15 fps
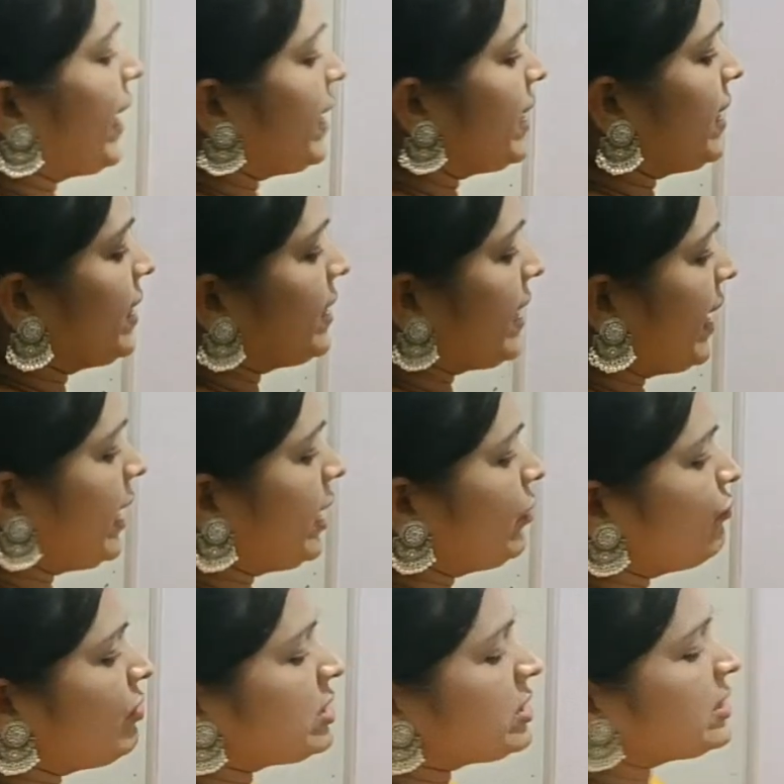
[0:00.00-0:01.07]
A
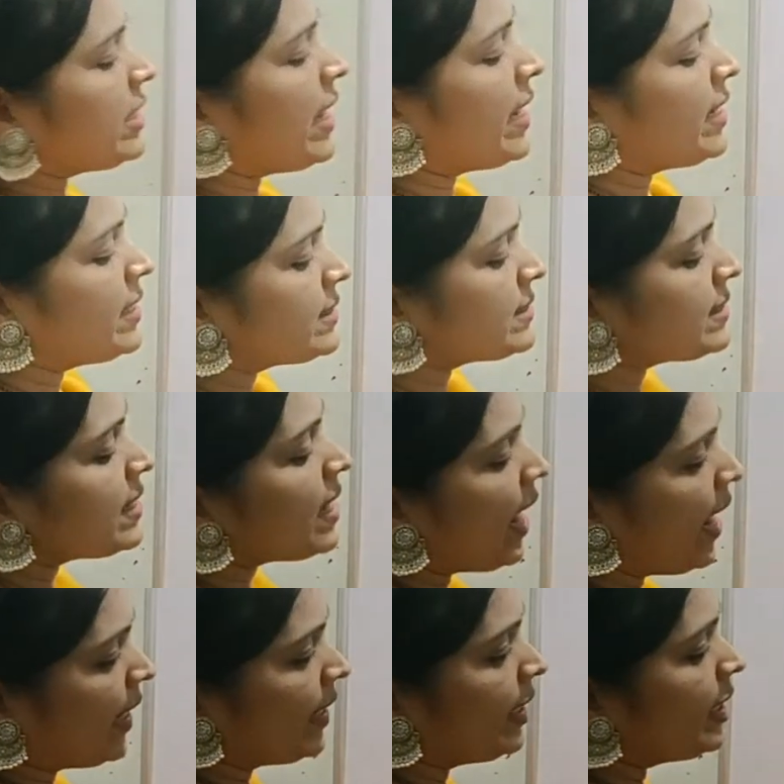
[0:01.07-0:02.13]
inverse A is
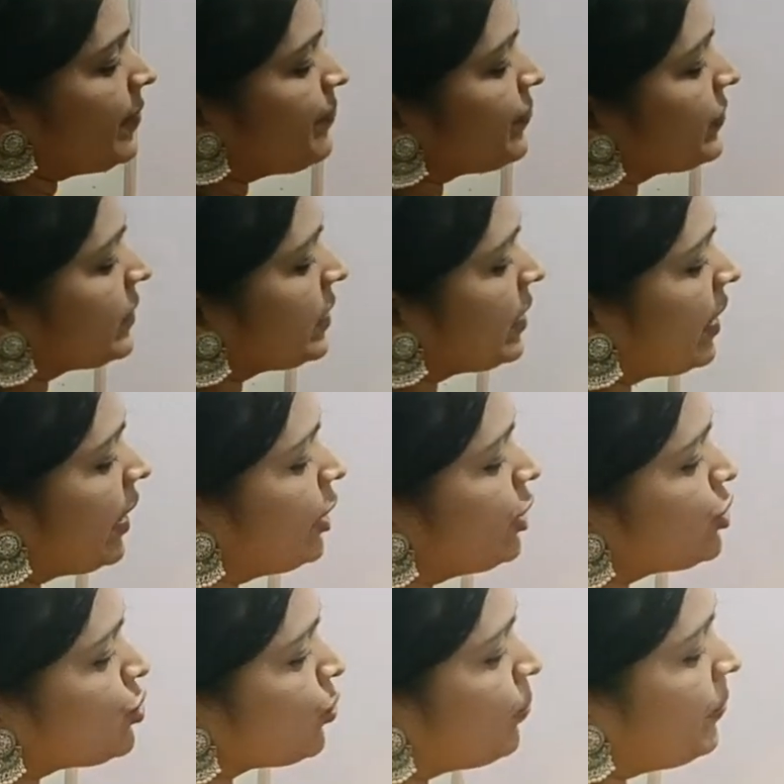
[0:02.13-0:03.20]
I
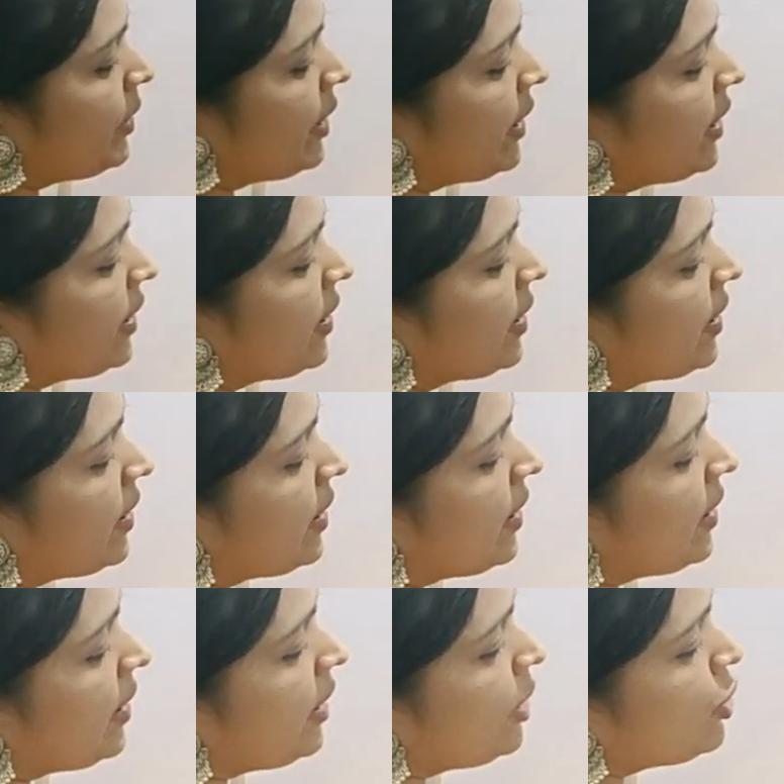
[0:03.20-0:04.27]
into B
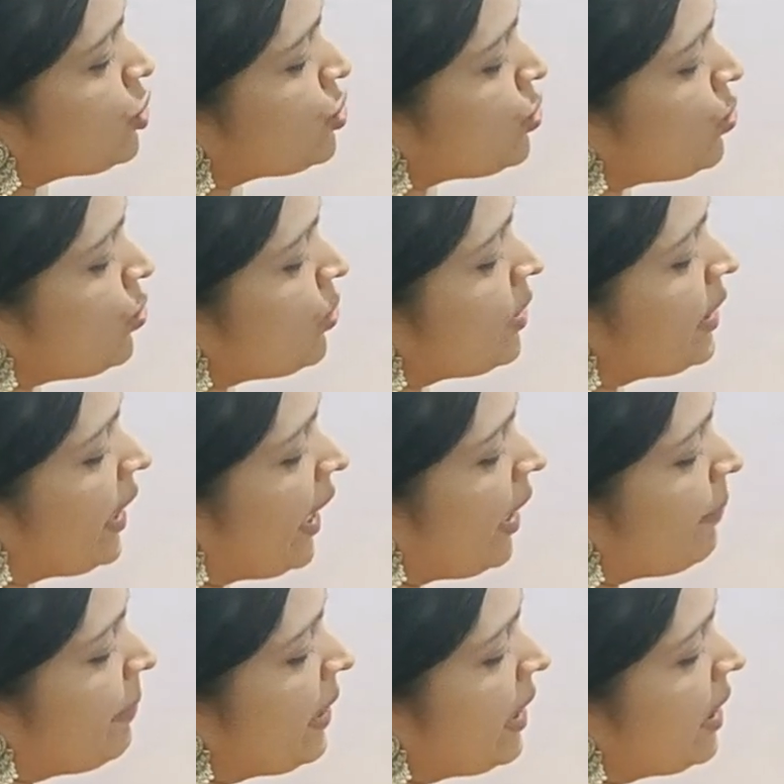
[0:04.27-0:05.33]
into
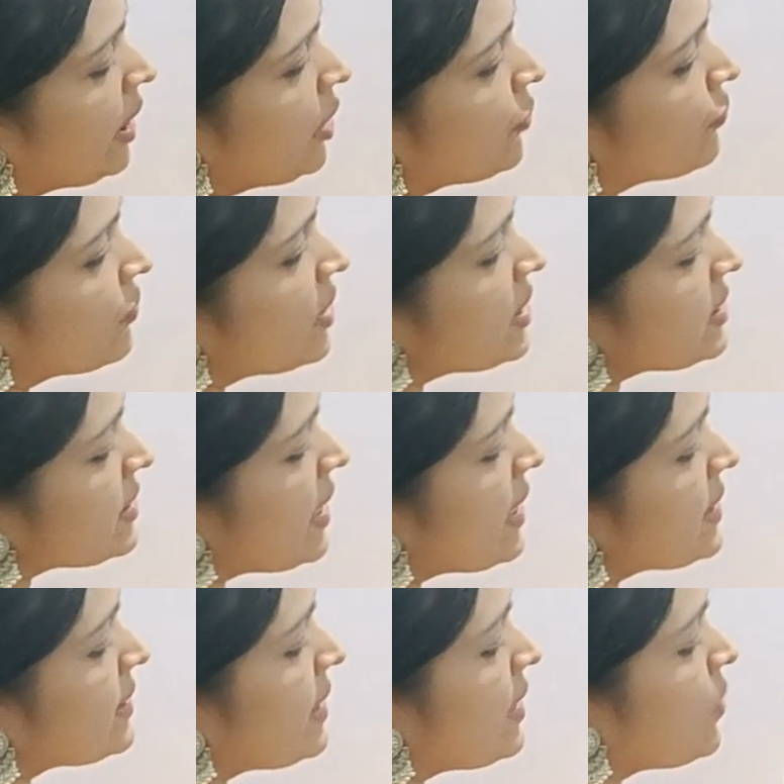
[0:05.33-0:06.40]
AB inverse
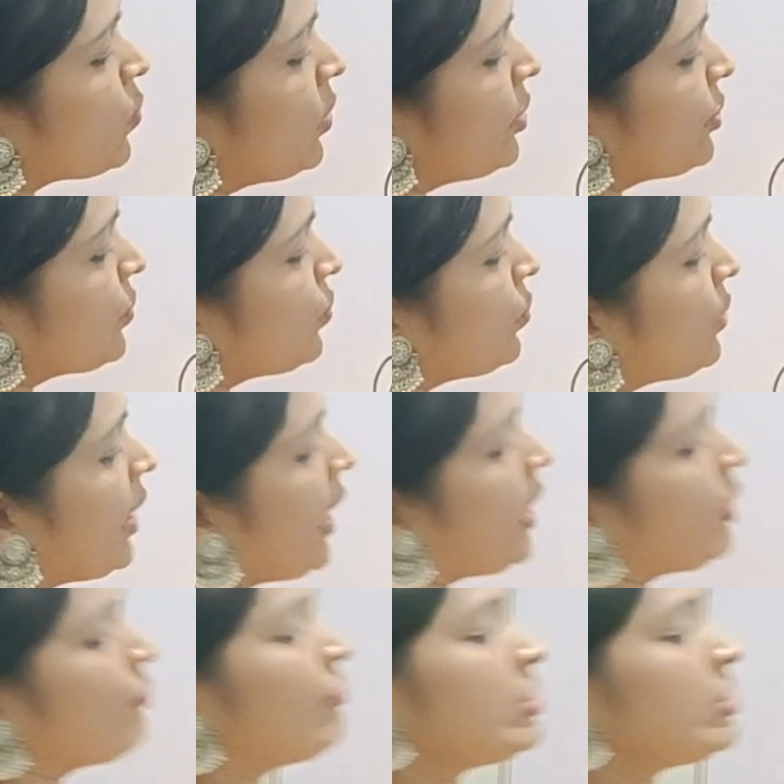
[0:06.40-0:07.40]
is equal to A